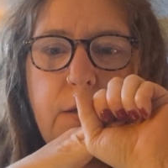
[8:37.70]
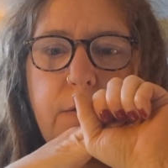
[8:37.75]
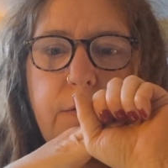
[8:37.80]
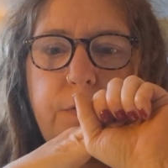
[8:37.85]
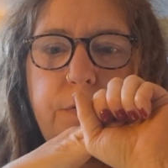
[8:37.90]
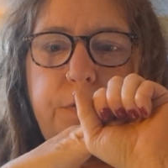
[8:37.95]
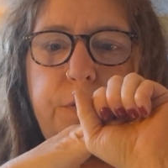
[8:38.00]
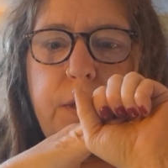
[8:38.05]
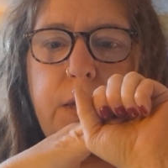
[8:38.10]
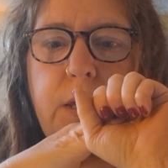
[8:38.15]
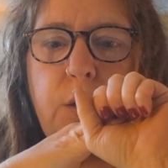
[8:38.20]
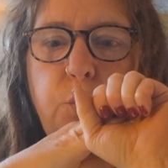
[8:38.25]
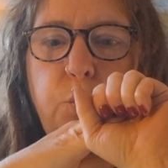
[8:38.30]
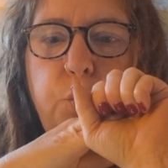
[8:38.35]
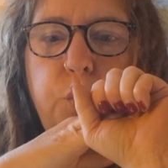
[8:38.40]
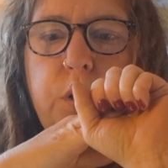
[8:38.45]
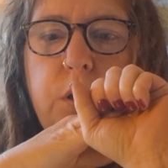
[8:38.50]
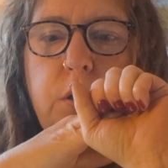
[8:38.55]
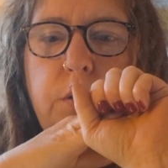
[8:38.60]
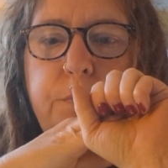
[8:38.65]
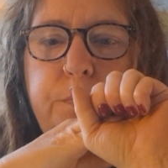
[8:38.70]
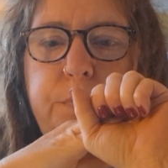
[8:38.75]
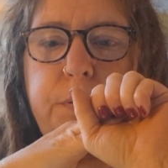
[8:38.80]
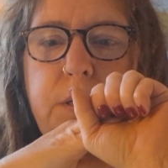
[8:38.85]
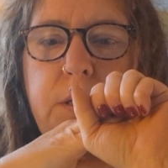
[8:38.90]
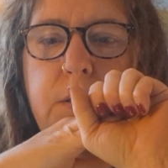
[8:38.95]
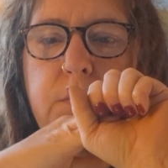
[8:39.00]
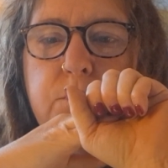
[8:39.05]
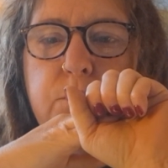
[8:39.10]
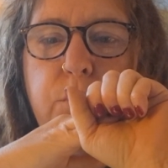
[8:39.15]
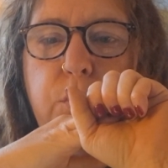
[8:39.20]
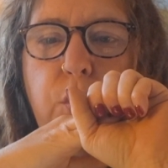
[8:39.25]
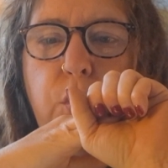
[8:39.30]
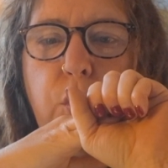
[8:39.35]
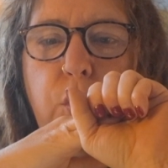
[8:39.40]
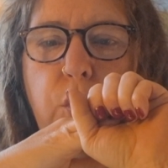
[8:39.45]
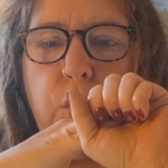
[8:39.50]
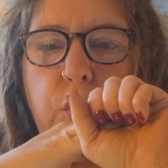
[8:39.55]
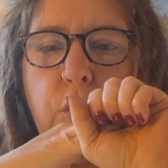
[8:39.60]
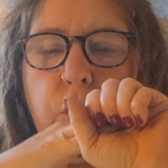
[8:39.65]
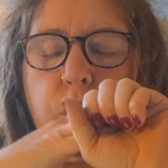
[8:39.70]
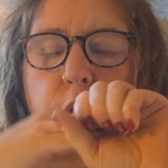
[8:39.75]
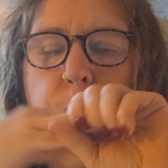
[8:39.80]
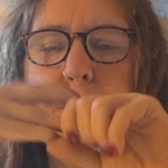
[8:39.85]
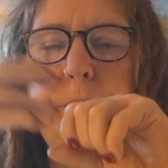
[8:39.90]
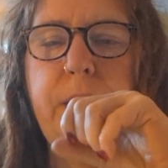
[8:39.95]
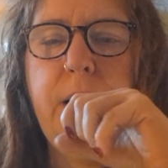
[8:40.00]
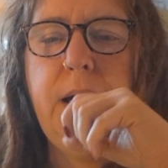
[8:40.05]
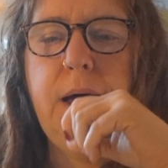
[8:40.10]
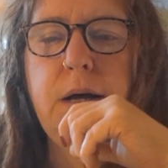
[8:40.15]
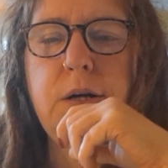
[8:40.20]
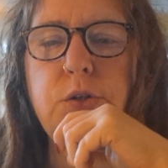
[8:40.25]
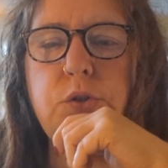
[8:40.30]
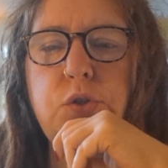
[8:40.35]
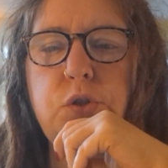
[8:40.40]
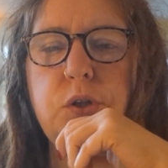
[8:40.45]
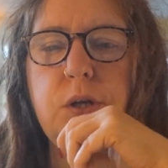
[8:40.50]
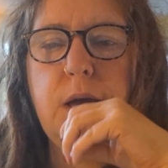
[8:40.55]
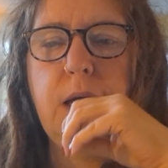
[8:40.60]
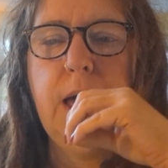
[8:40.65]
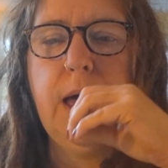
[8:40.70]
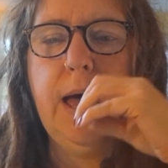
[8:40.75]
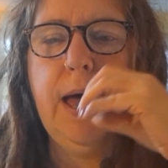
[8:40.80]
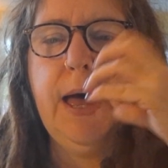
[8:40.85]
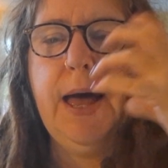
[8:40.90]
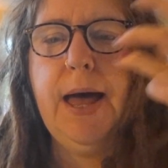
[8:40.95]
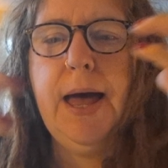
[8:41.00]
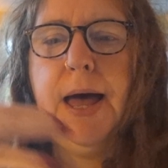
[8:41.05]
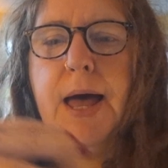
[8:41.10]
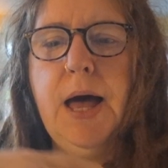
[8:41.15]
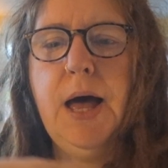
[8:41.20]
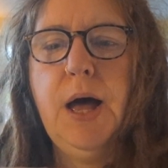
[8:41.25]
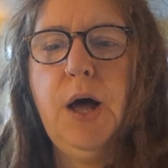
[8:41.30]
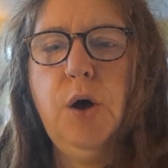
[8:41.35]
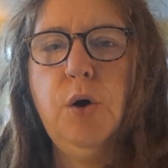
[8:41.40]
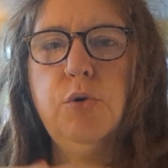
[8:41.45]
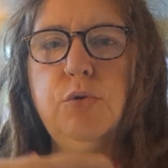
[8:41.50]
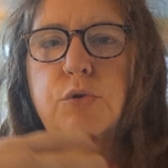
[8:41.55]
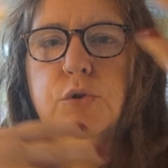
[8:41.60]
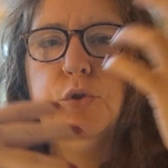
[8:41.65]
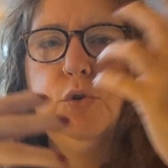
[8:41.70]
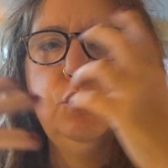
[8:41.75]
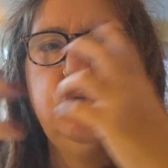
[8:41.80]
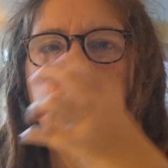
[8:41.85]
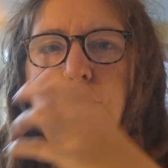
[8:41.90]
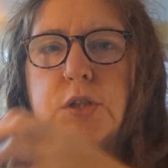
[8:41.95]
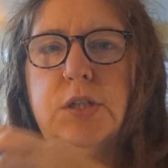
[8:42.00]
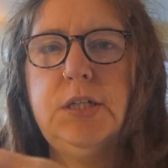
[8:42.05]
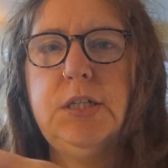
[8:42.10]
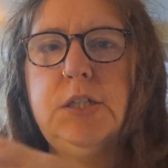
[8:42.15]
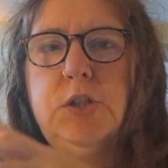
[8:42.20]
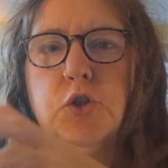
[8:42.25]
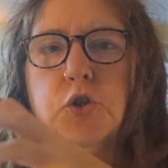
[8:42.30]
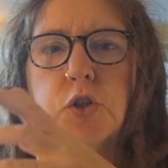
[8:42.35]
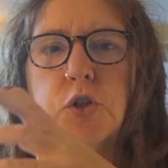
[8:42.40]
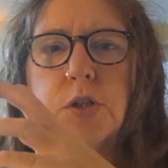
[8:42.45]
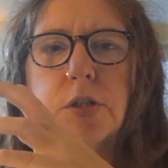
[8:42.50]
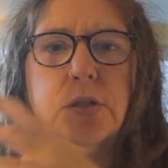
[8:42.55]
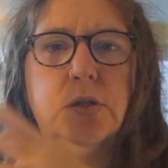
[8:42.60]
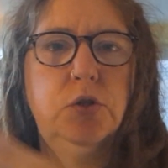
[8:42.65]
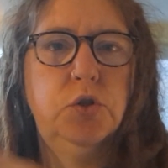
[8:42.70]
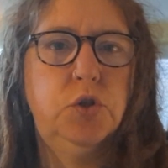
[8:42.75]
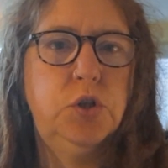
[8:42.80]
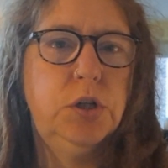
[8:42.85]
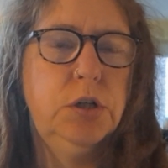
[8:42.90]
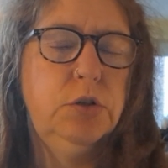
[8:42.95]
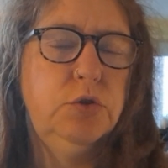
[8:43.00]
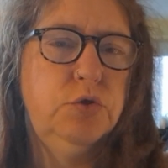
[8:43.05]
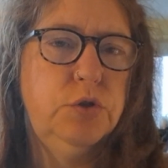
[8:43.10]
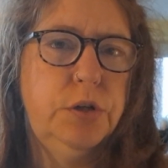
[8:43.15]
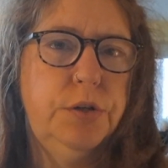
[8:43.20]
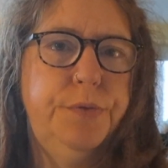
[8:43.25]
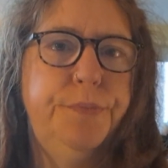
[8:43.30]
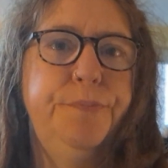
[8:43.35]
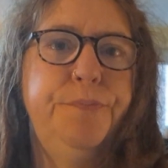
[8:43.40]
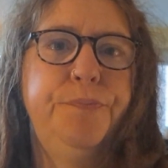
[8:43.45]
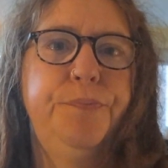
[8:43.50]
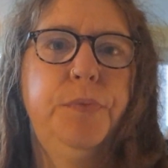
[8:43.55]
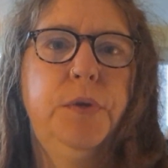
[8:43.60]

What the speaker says: they will be more about how you teach children.